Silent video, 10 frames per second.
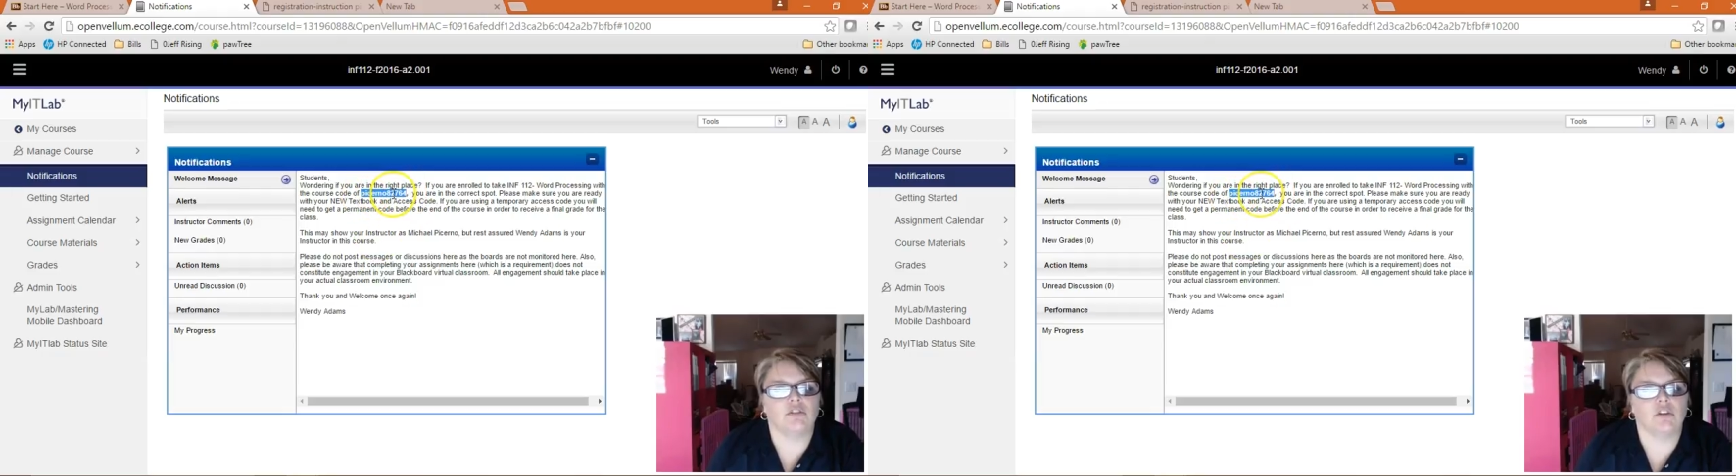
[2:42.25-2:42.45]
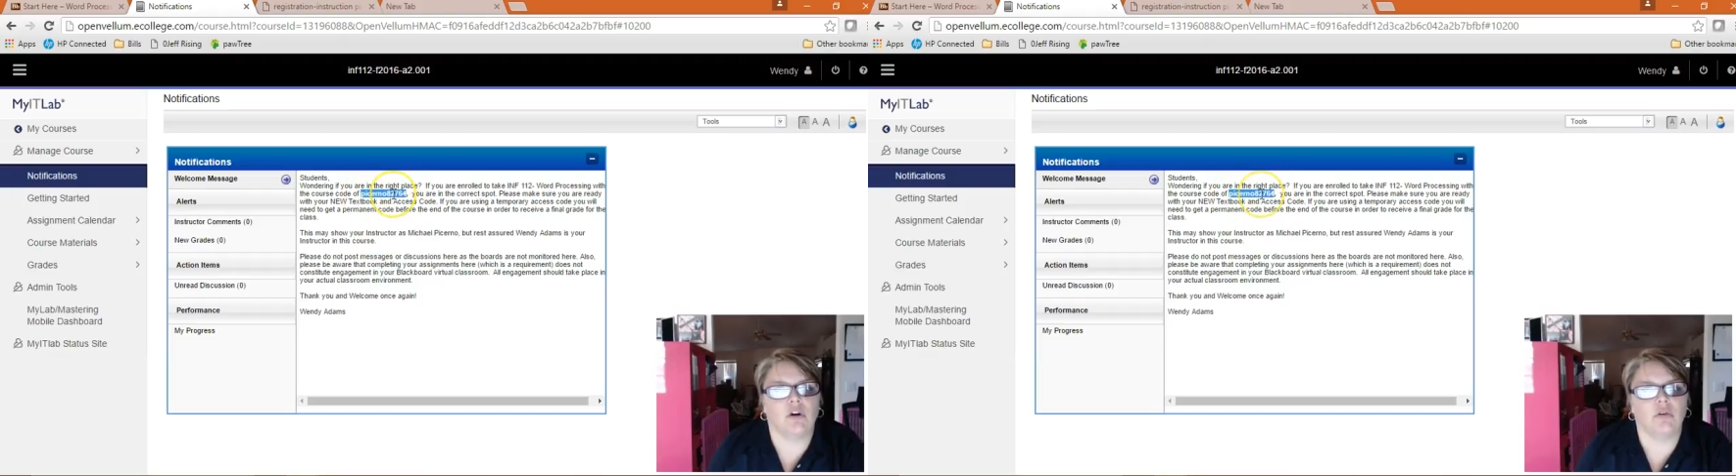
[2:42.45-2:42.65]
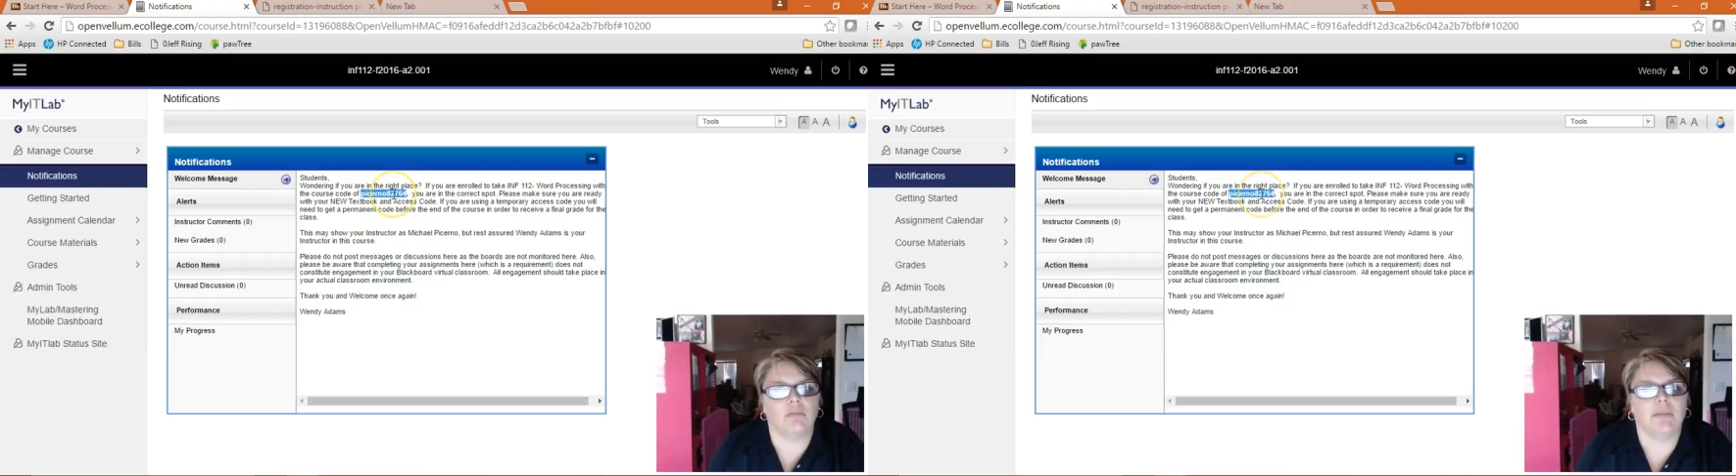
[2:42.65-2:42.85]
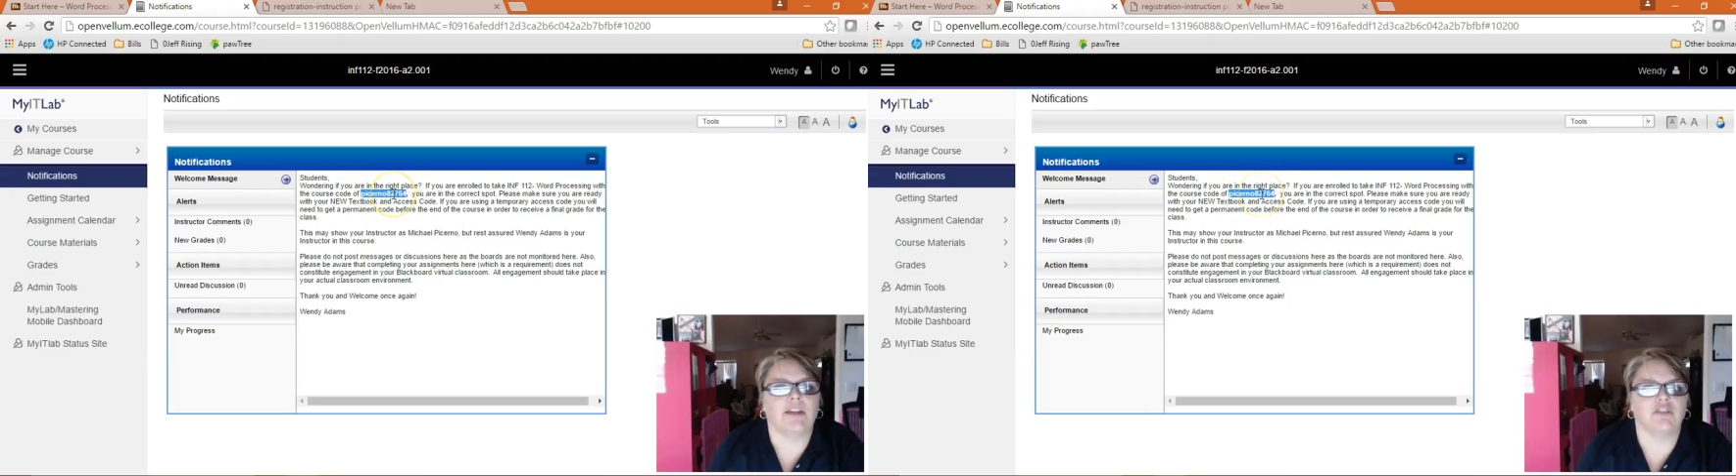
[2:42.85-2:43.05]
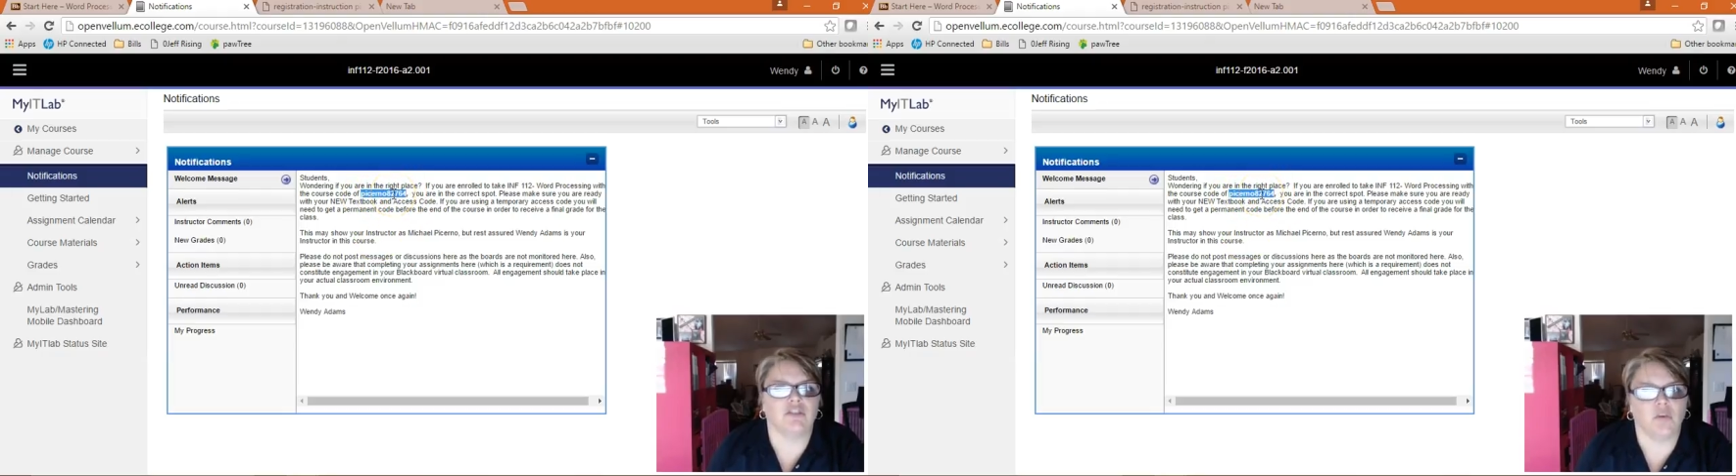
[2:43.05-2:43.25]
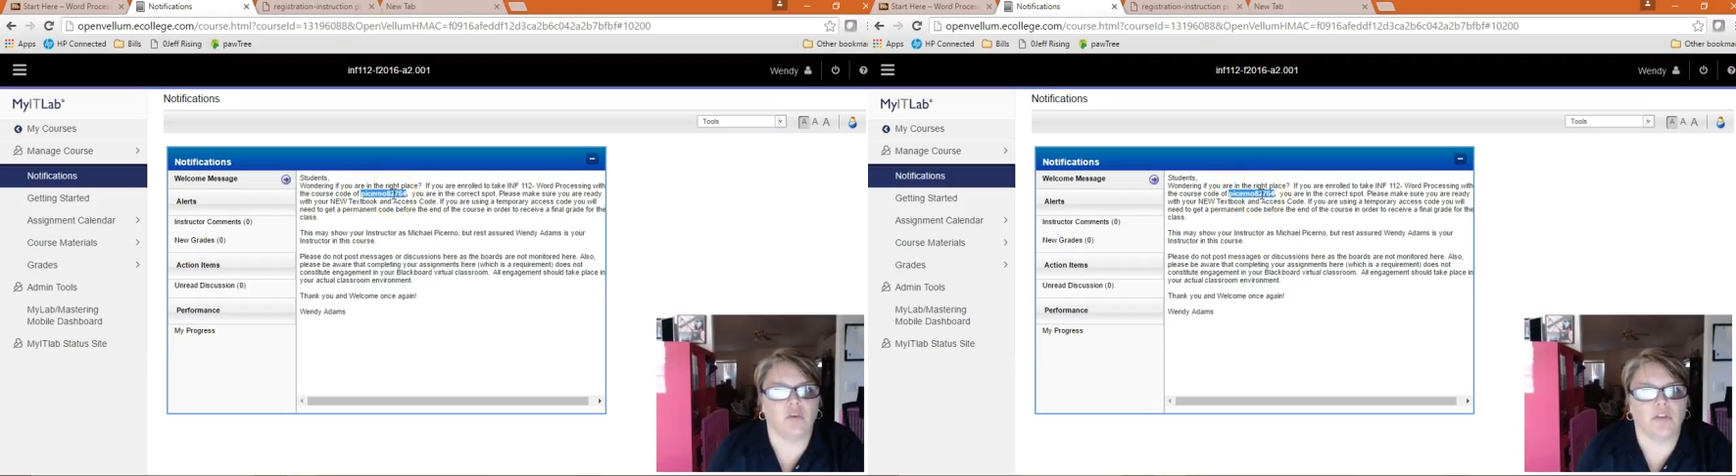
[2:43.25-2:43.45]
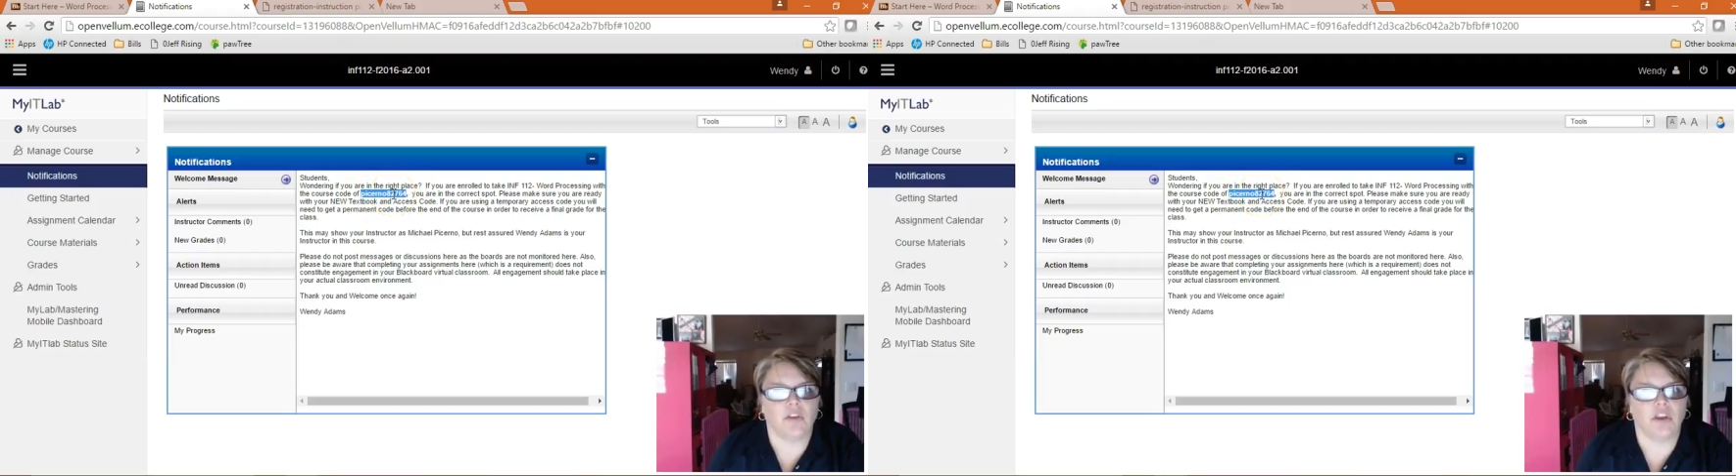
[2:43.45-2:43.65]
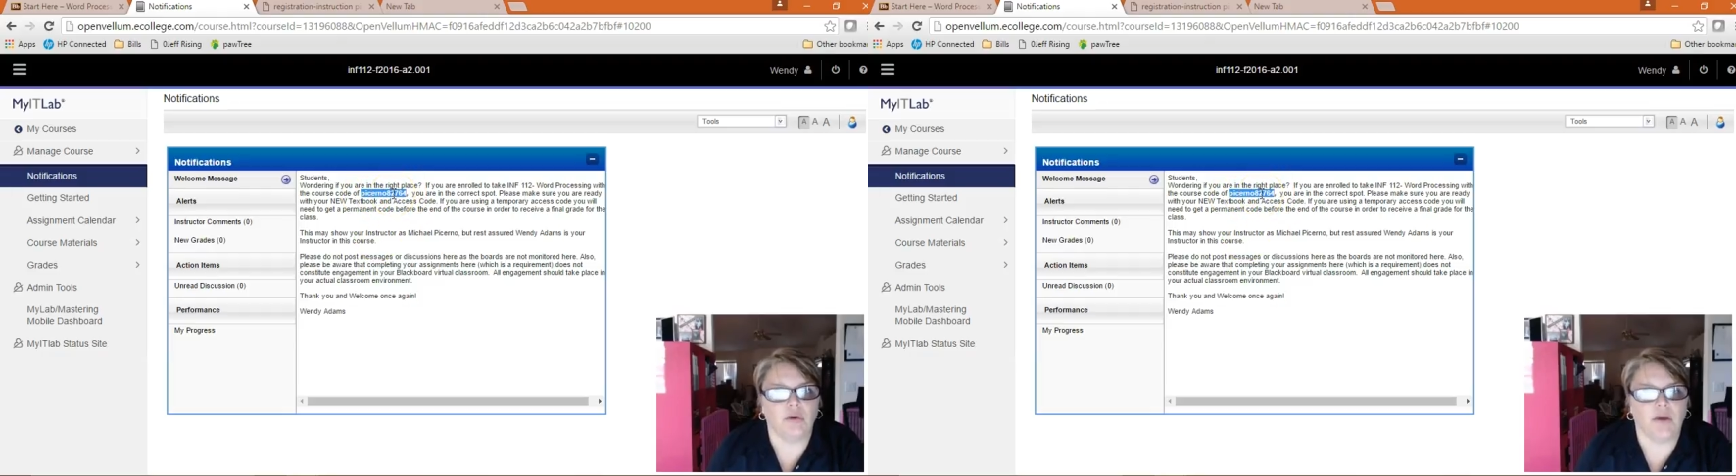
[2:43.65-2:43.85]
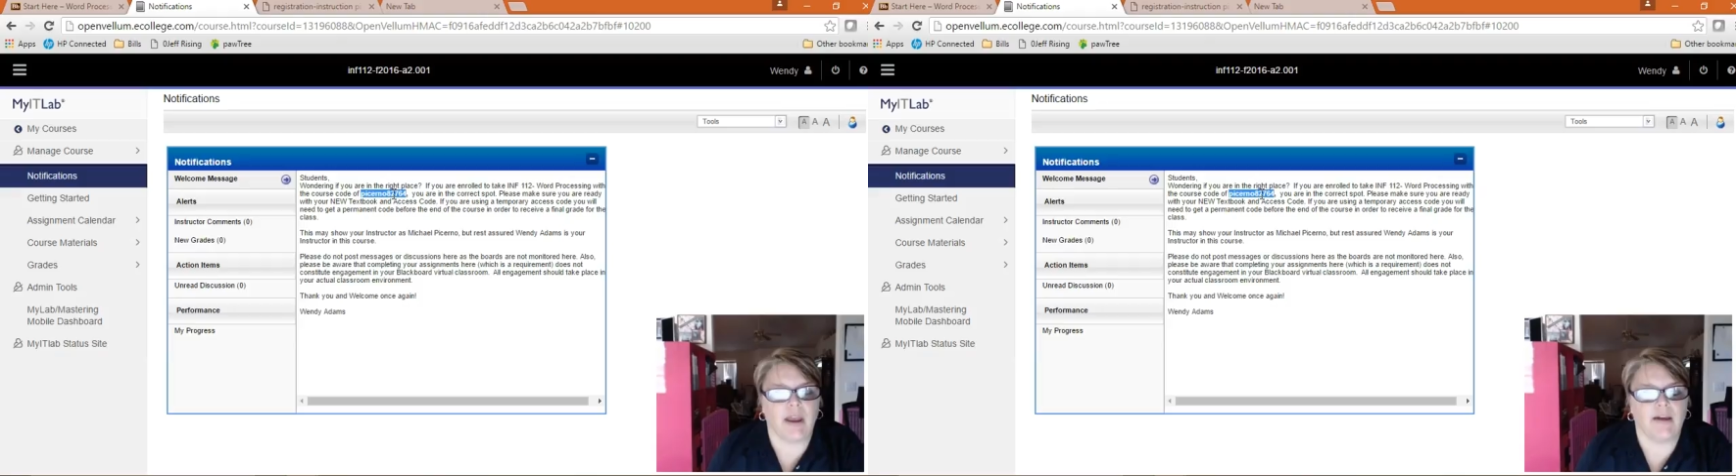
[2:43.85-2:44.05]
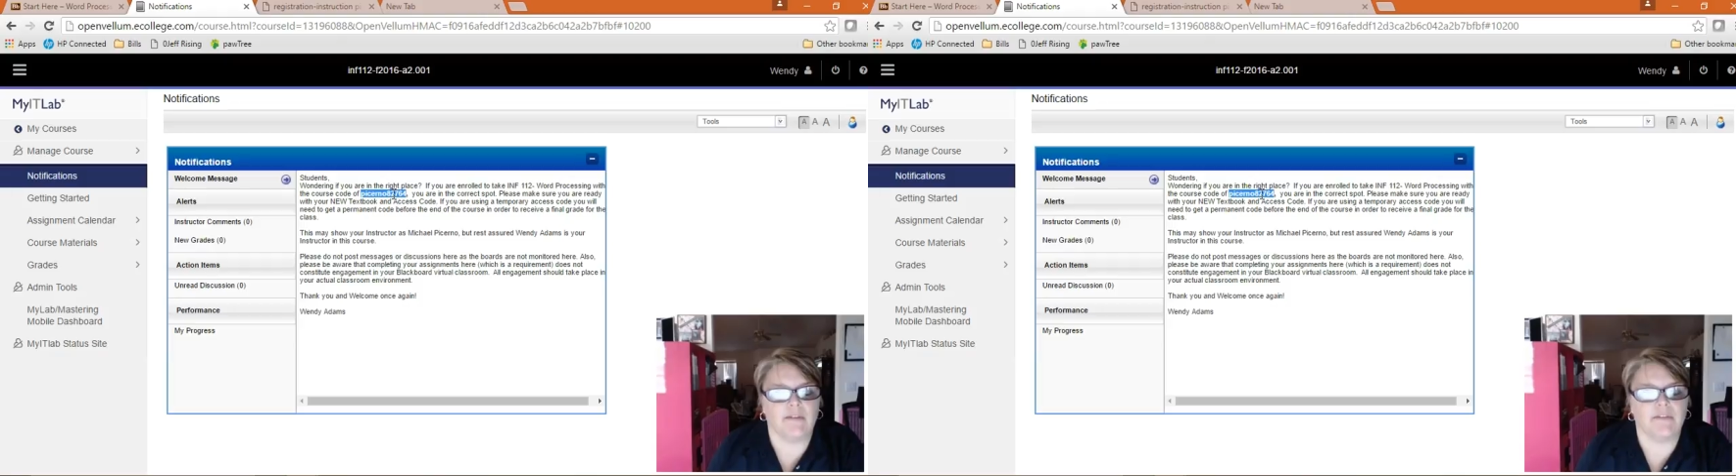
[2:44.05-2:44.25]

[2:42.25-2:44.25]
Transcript: code matches the one that you have.